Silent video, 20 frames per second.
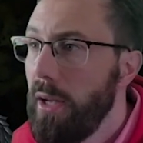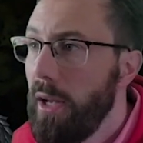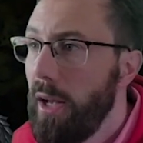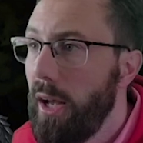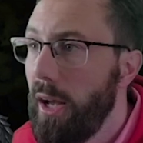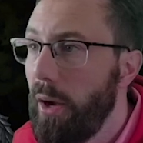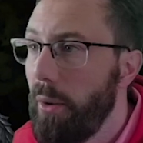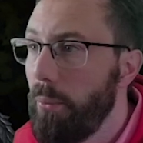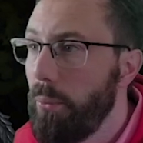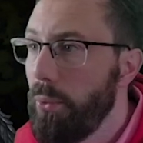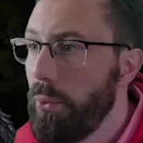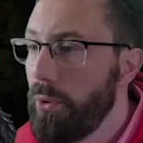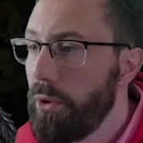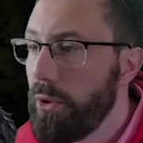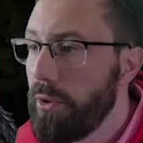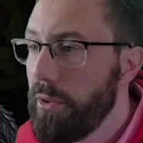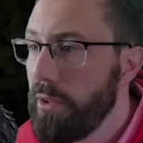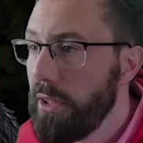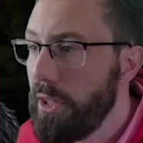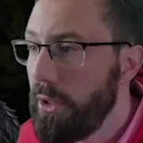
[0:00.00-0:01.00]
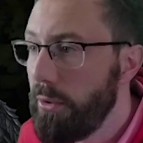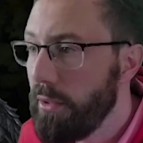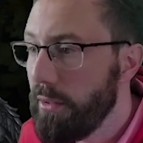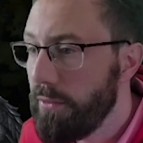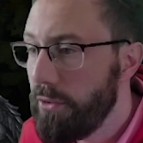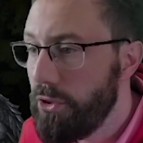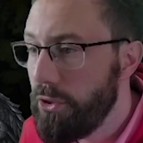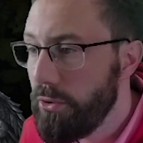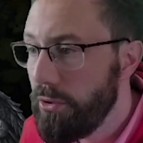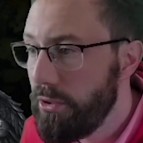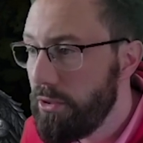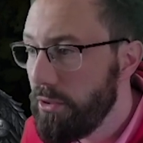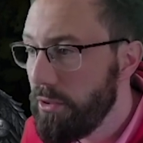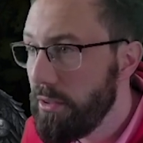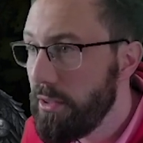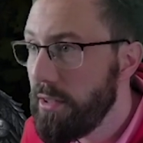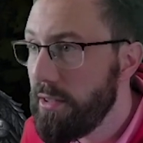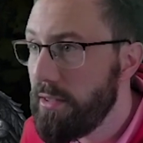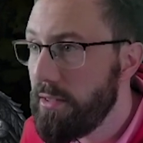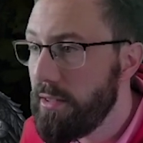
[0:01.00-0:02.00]
Warcry, you have a choice on
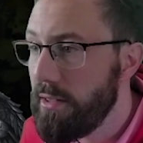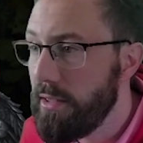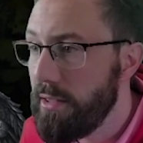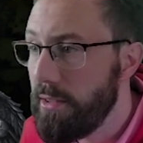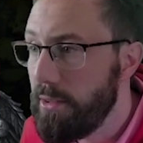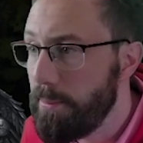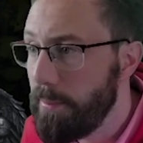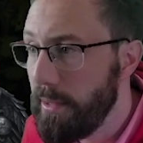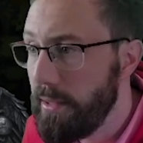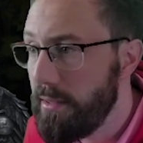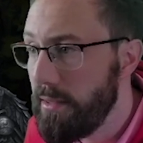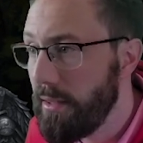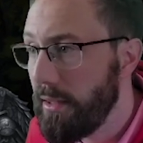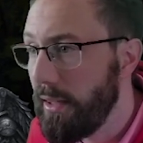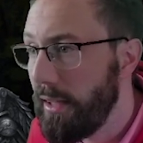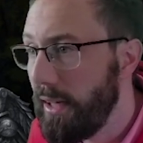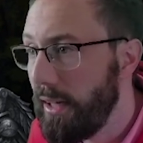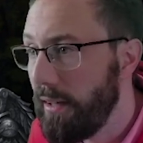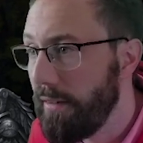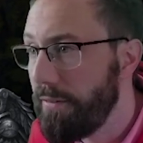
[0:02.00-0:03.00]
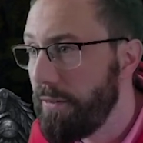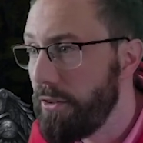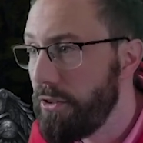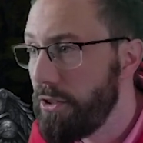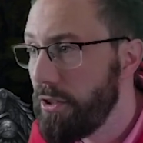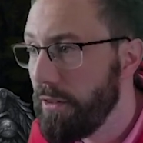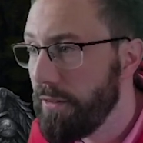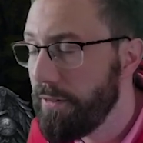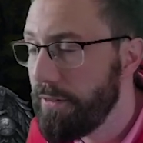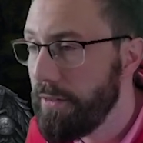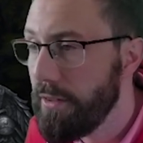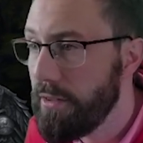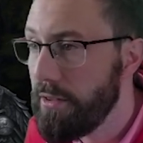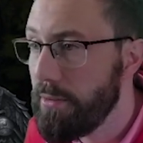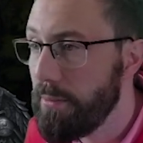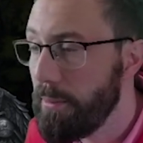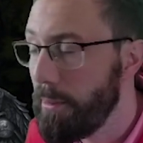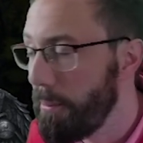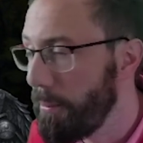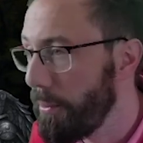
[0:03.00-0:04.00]
this. This is basically here for toughness.
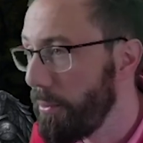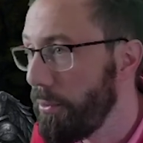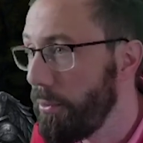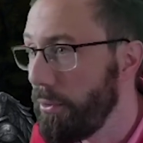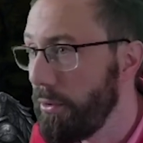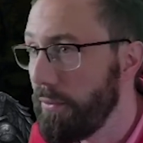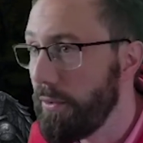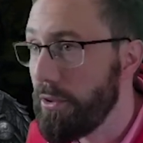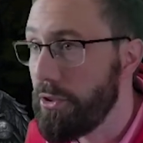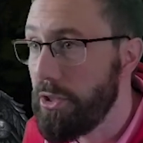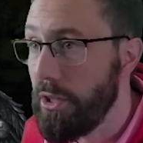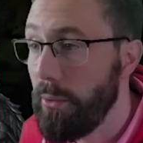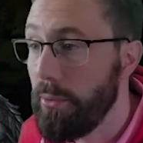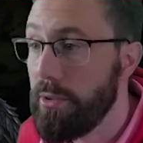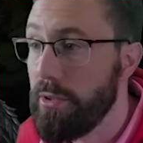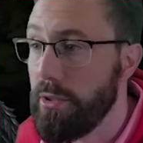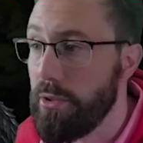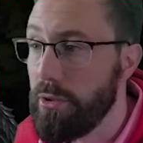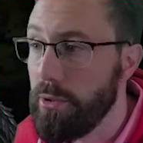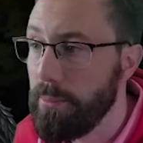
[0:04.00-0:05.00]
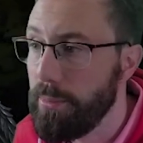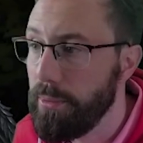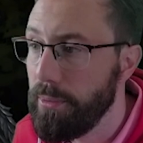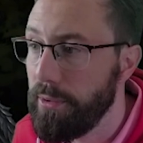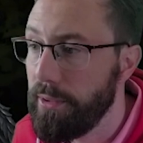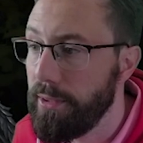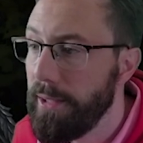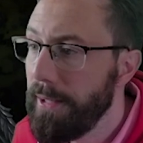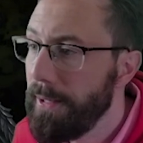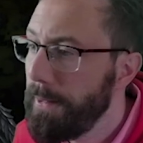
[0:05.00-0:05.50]
Remember, all of our shouts are doubled.